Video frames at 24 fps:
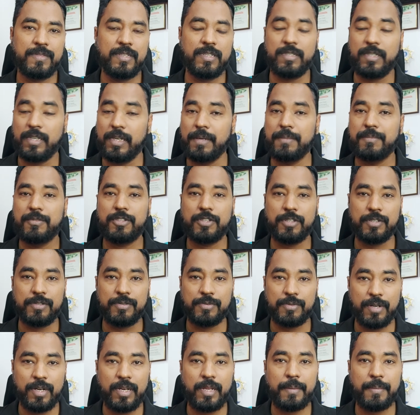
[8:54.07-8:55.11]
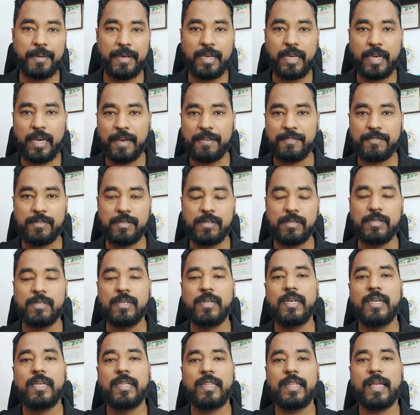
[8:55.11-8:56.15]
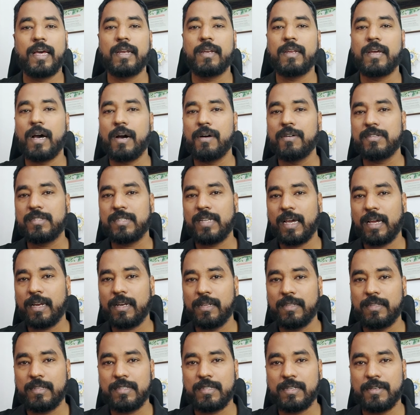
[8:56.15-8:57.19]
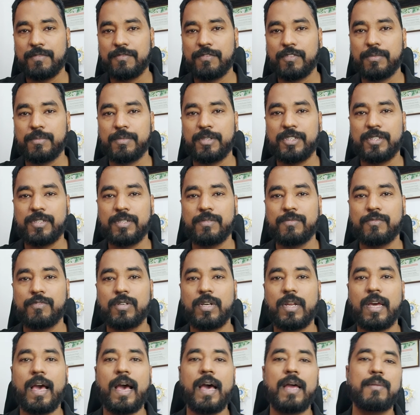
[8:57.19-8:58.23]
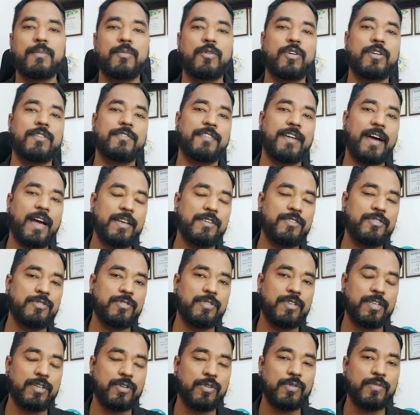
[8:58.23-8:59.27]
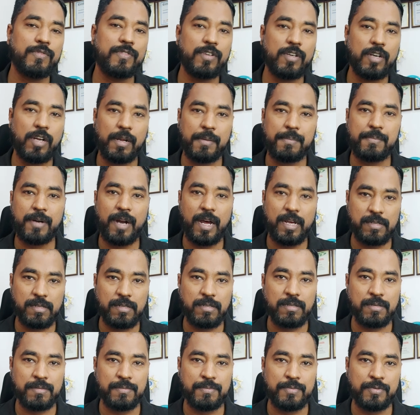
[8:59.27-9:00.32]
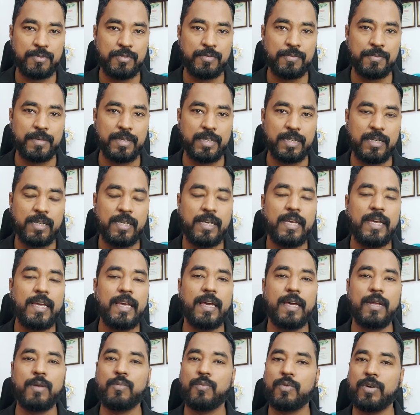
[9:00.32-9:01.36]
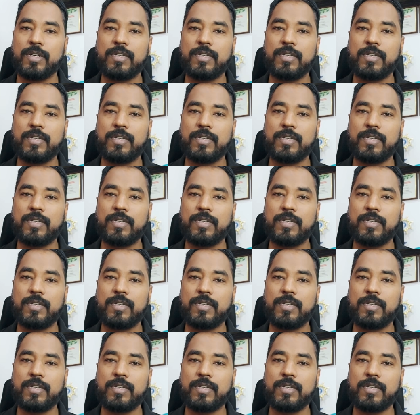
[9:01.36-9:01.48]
The team should really be careful that how exactly this information would add more value to their overall process improvement and